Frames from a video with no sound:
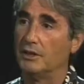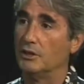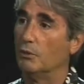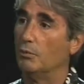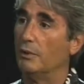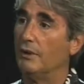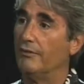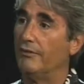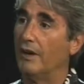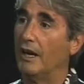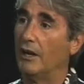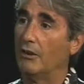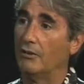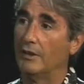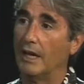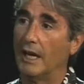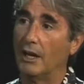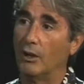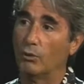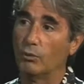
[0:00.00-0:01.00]
that we found
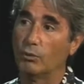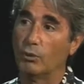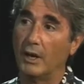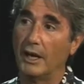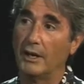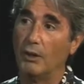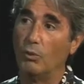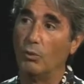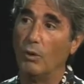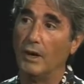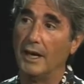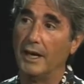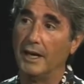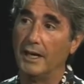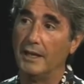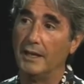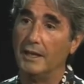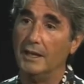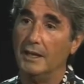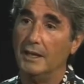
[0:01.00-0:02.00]
out right
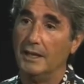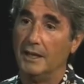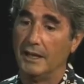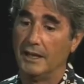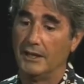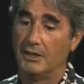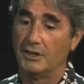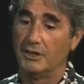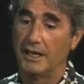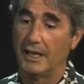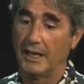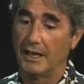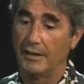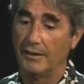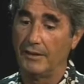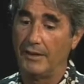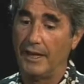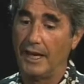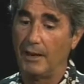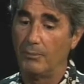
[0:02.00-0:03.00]
away is that
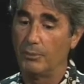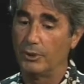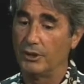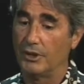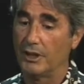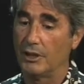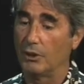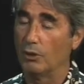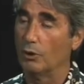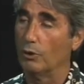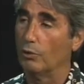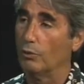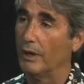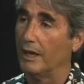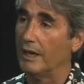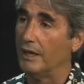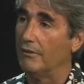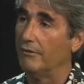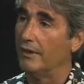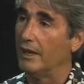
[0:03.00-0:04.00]
that particular
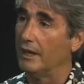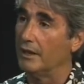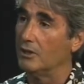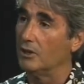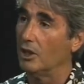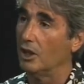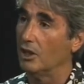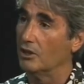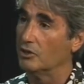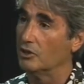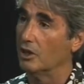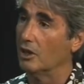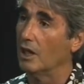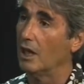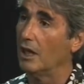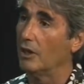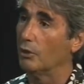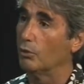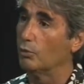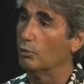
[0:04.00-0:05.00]
rain event caused a
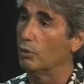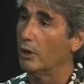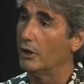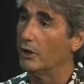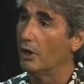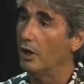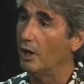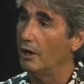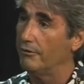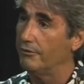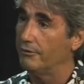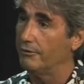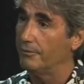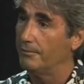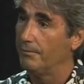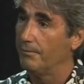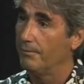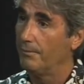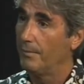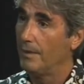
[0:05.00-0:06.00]
lot of runoff.
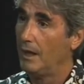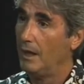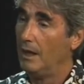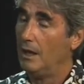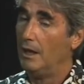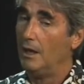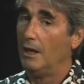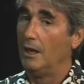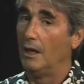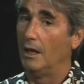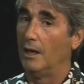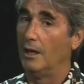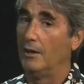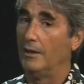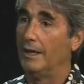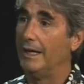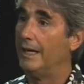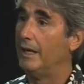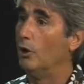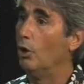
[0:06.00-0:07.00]

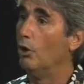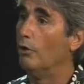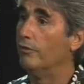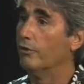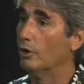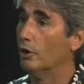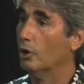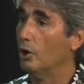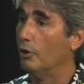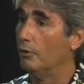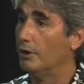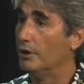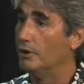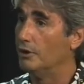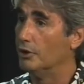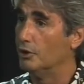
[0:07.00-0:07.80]
It overloaded the